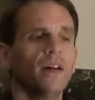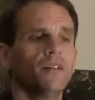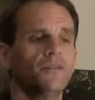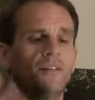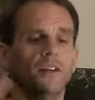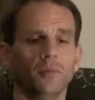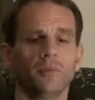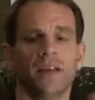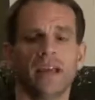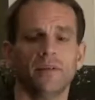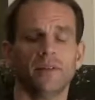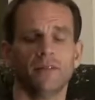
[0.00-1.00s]
Film
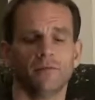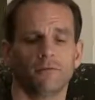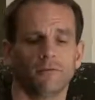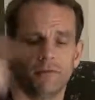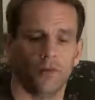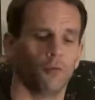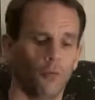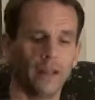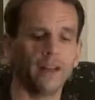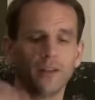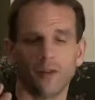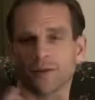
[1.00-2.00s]
came in a
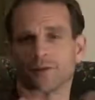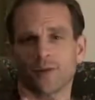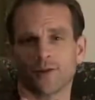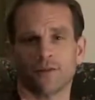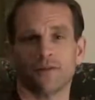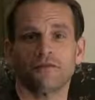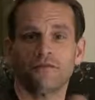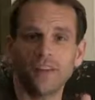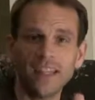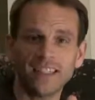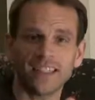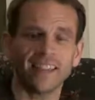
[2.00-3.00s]
reel that was measured in
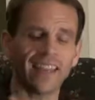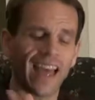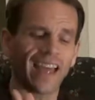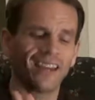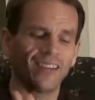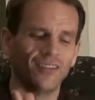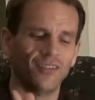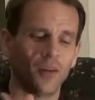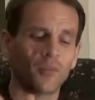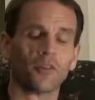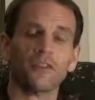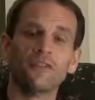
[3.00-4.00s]
feet, and that
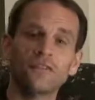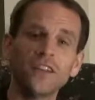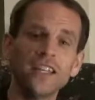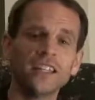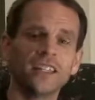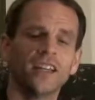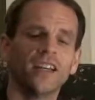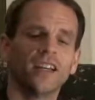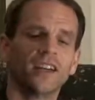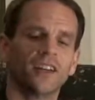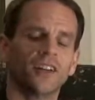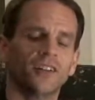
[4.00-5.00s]
number of feet
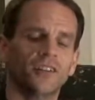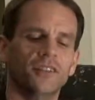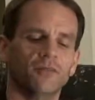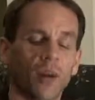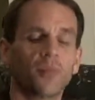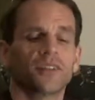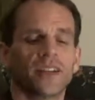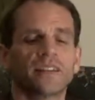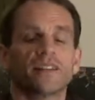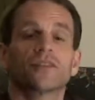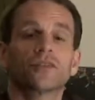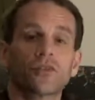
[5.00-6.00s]
could represent
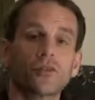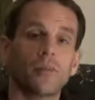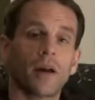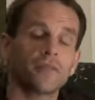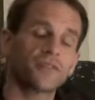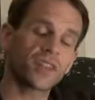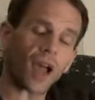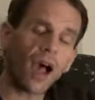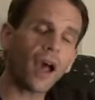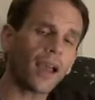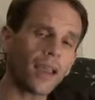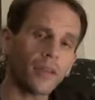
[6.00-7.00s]
a certain amount of
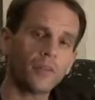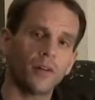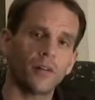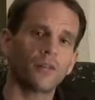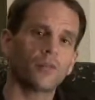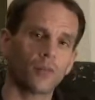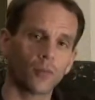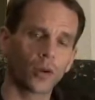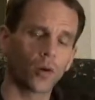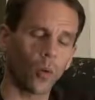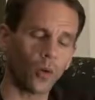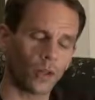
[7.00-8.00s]
time of
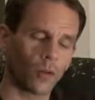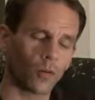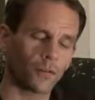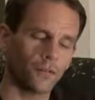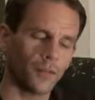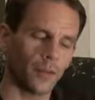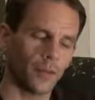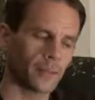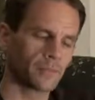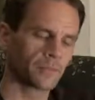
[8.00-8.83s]
recording or of filming.